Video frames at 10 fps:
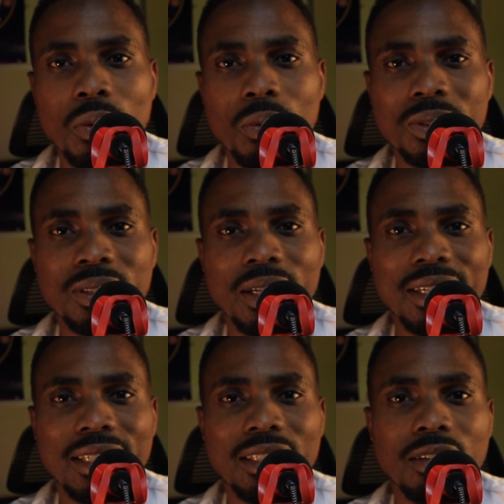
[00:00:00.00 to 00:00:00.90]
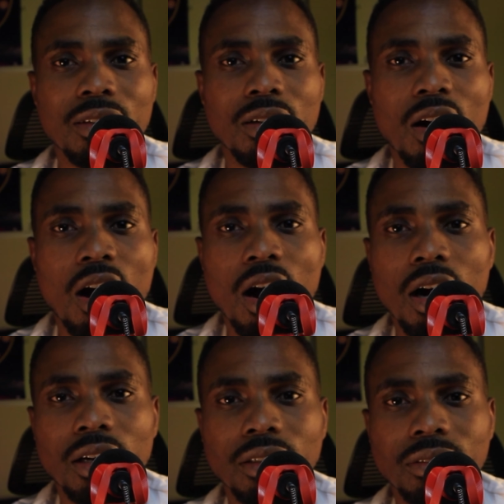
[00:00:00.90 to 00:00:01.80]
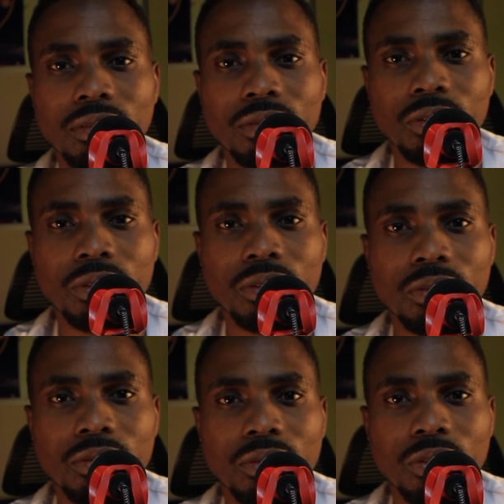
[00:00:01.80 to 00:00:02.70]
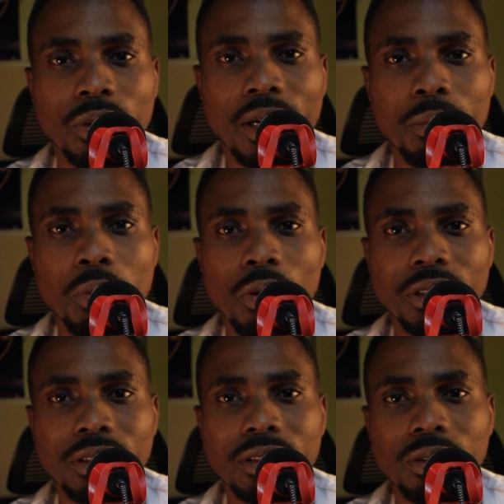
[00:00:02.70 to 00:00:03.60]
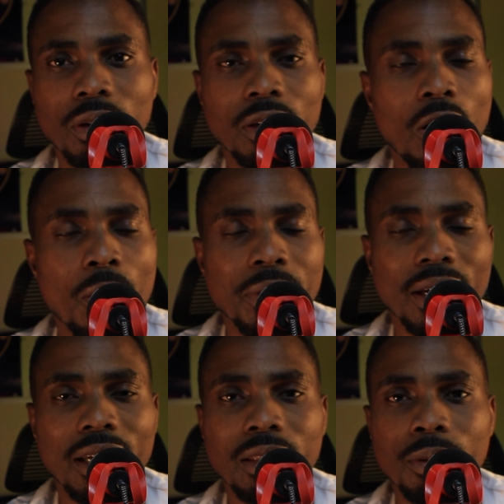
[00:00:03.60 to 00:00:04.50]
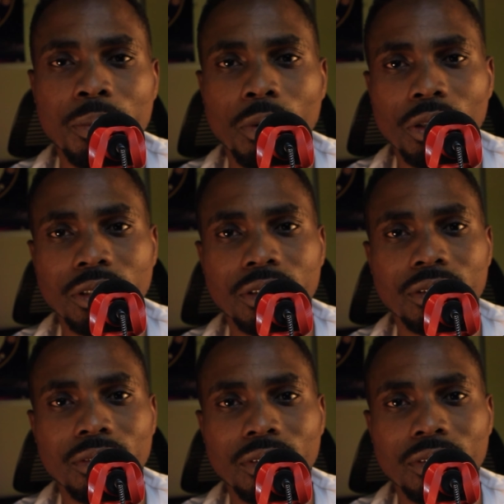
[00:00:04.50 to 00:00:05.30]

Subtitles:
was not hard to get points, to get come here and get 3 points.